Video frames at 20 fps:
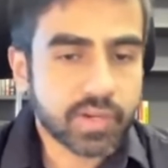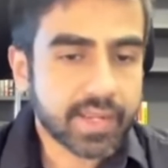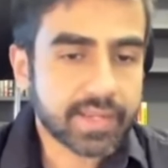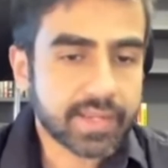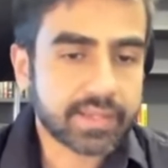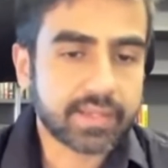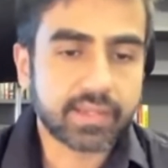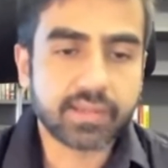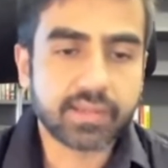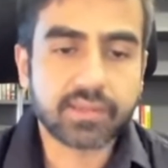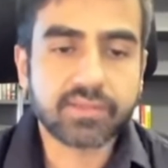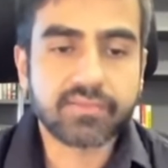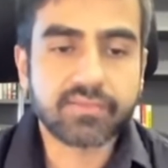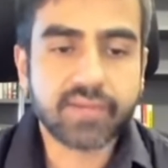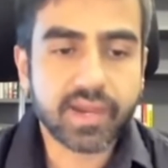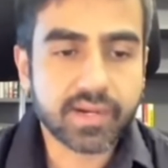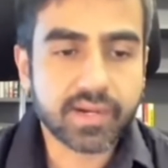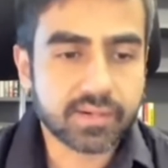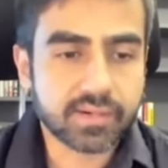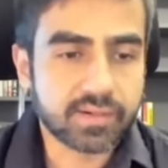technical
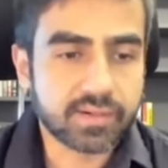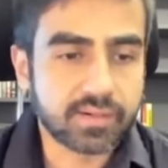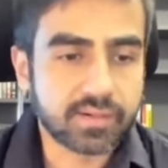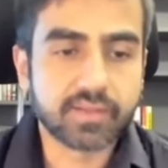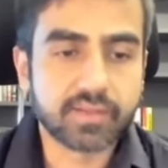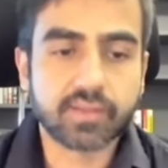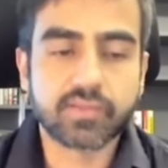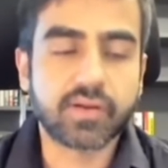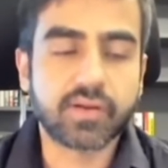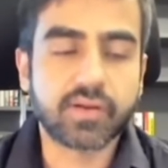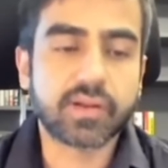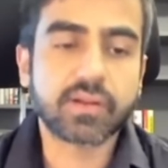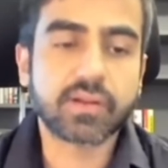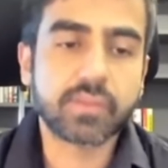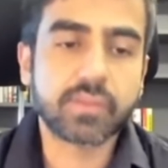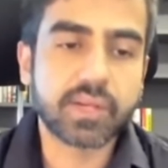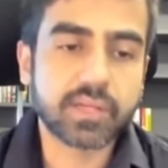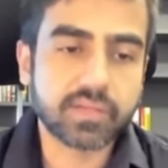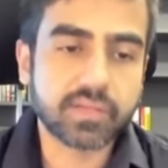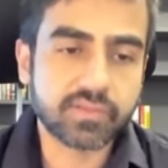factors or
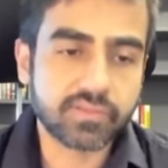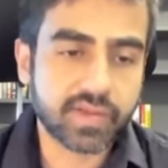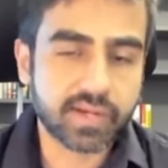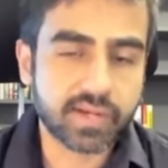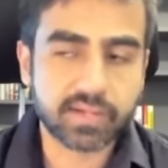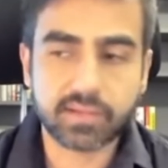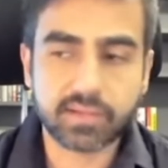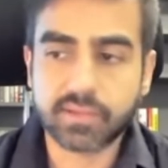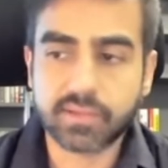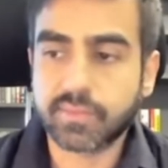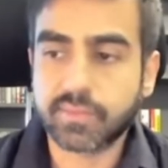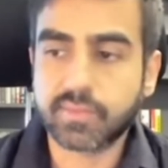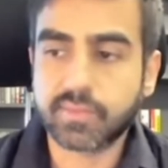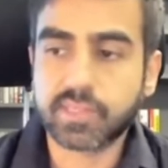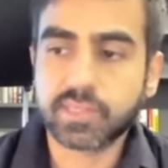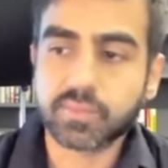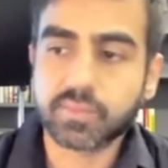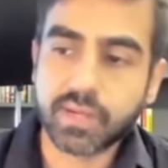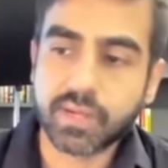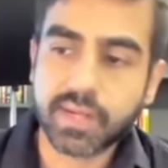fundamental factors
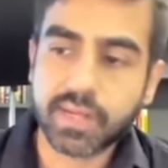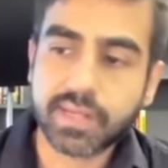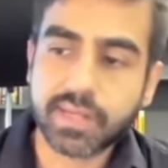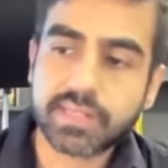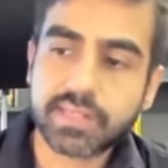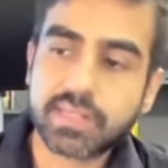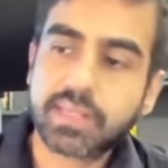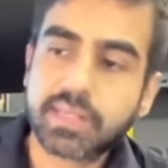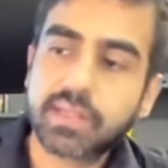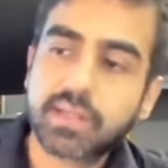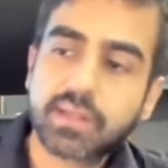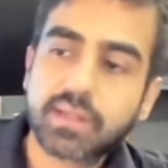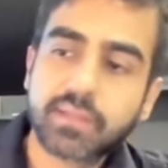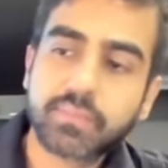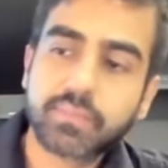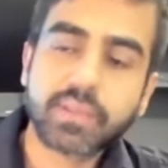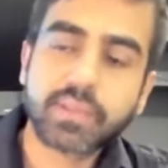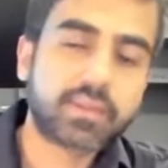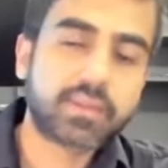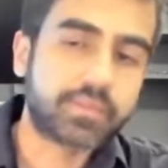which might
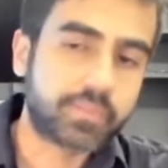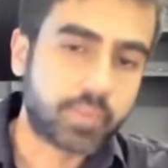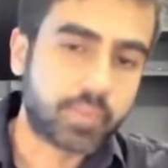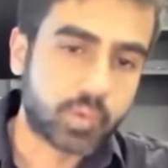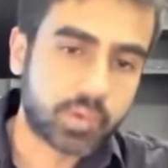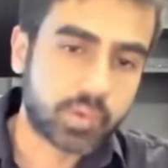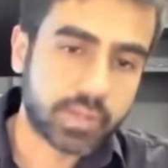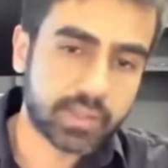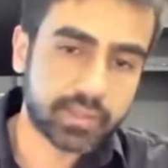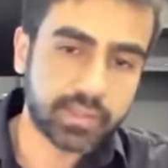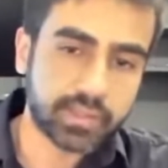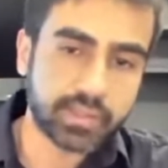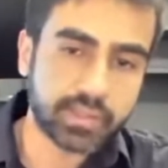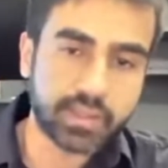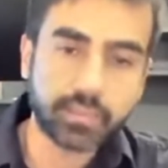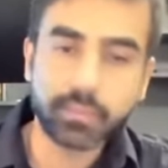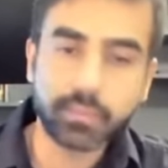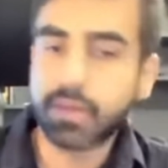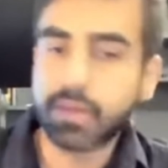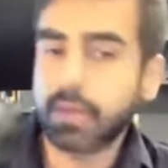be supporting the
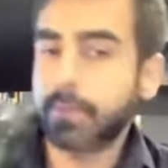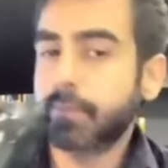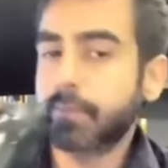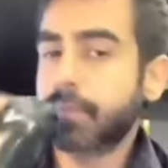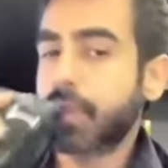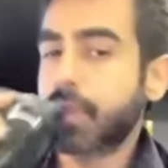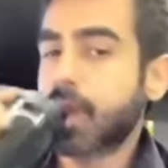company.